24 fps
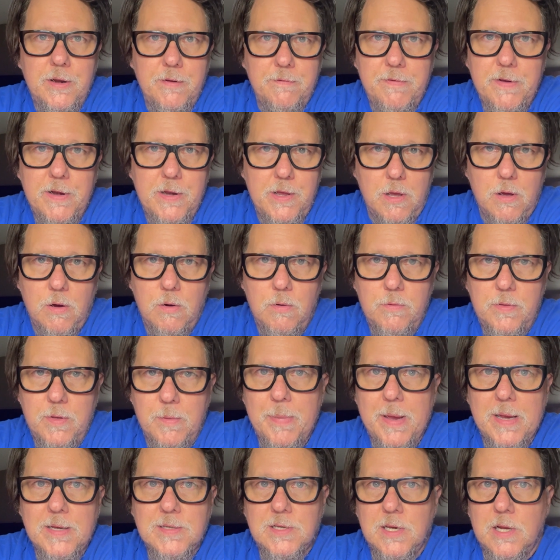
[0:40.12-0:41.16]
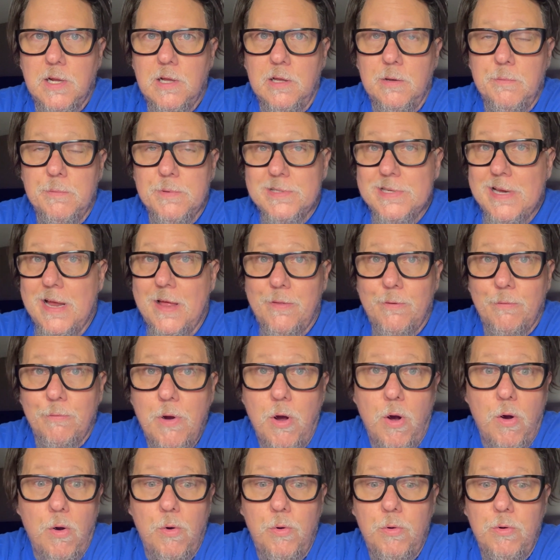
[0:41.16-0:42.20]
a video that basically was on the
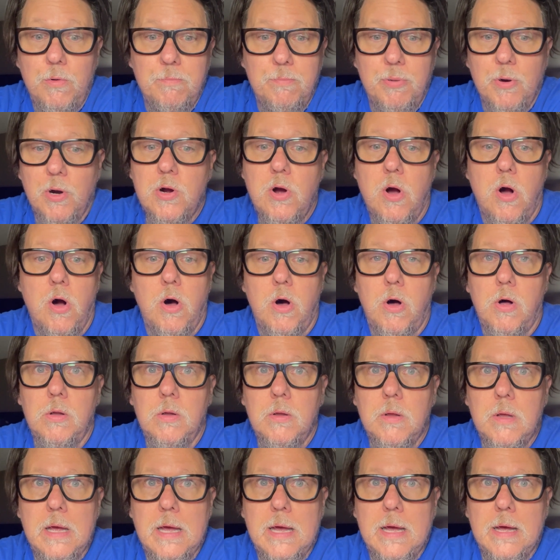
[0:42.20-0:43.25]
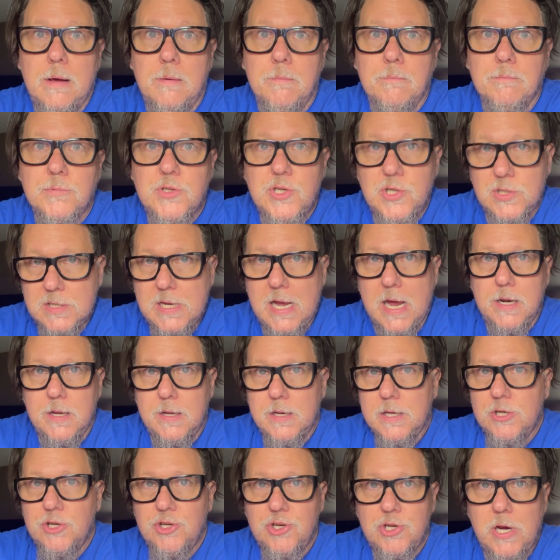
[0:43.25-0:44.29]
road, book haul, just kind
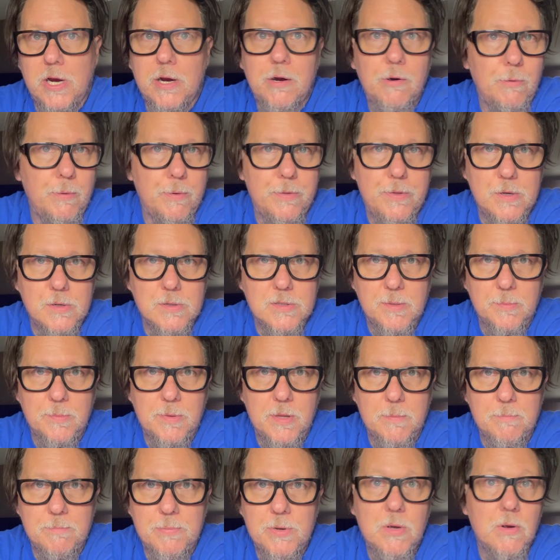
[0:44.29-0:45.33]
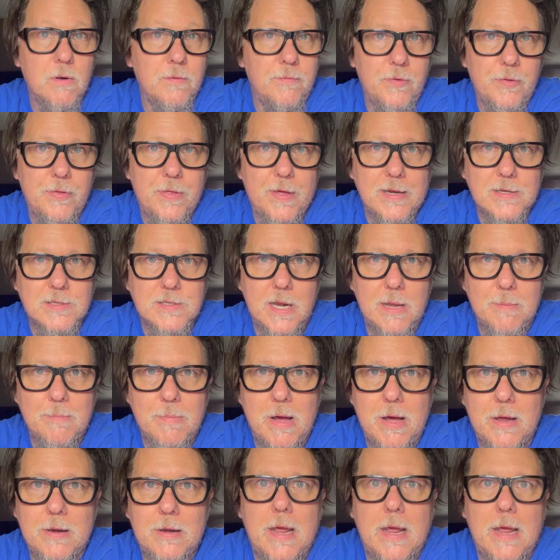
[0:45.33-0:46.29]
of sharing with you some of the beautiful things that I bought.